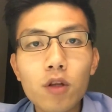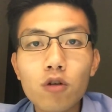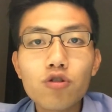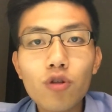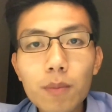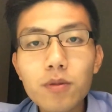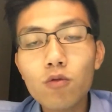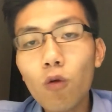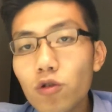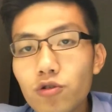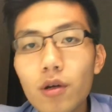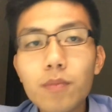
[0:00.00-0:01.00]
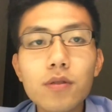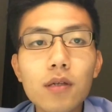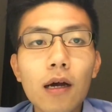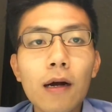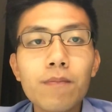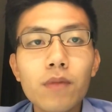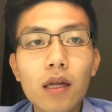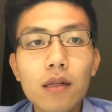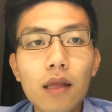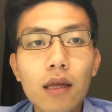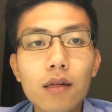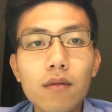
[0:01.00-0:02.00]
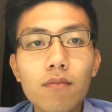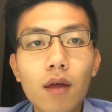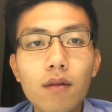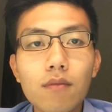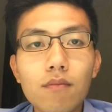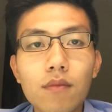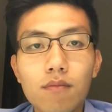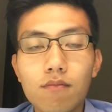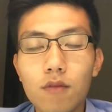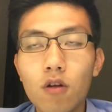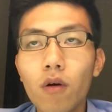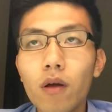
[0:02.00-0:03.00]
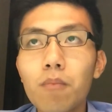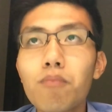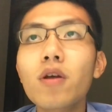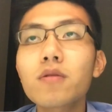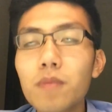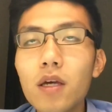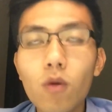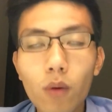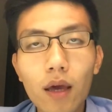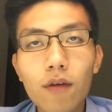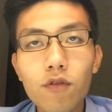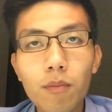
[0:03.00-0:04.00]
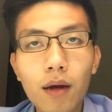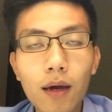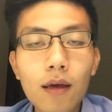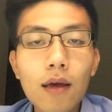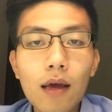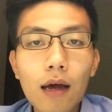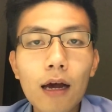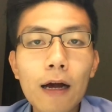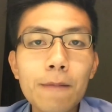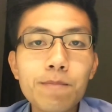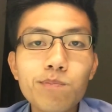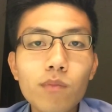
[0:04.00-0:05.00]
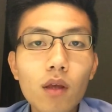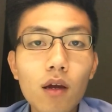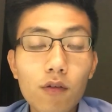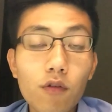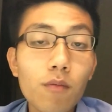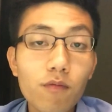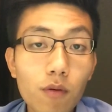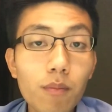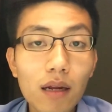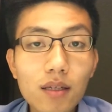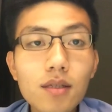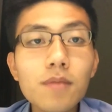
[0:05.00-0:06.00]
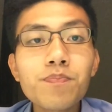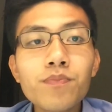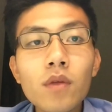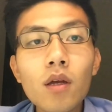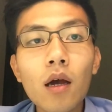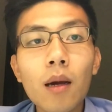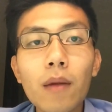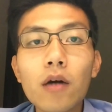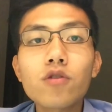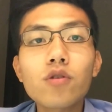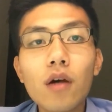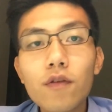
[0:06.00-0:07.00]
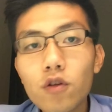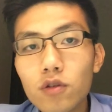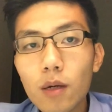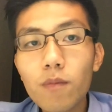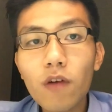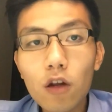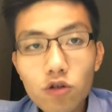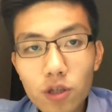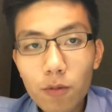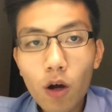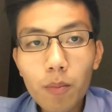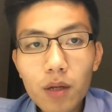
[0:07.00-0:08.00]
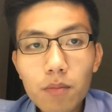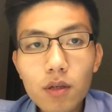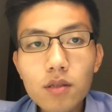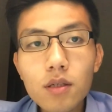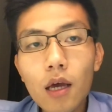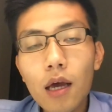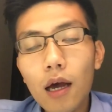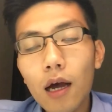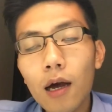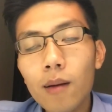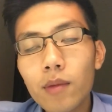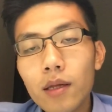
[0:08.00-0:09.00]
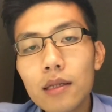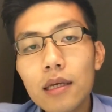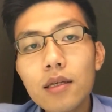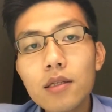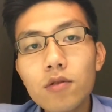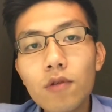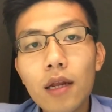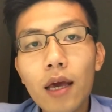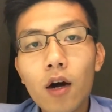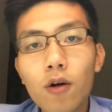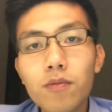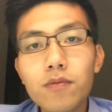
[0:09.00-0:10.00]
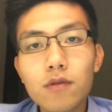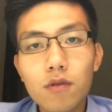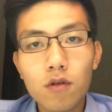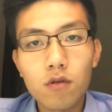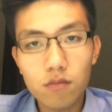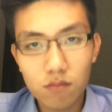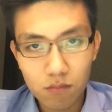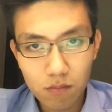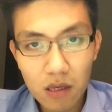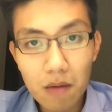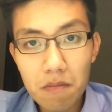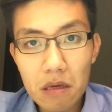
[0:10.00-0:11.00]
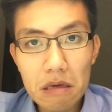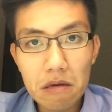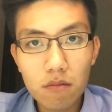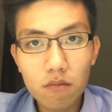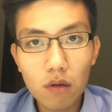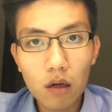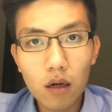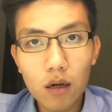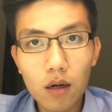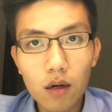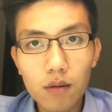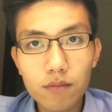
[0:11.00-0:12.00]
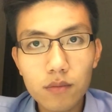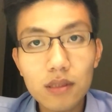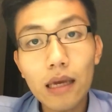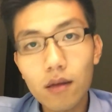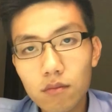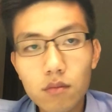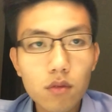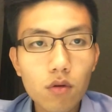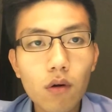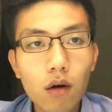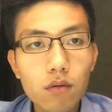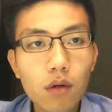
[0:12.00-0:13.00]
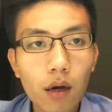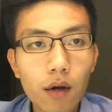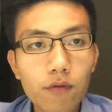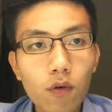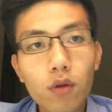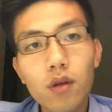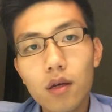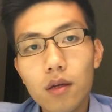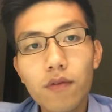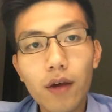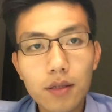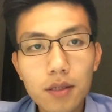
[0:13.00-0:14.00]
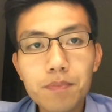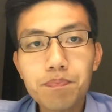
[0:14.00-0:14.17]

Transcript: trips, road trips, that brings me away from my from medicine. I also have some fellowship commitments, and these really helps keep me sane throughout fourth year, in fact.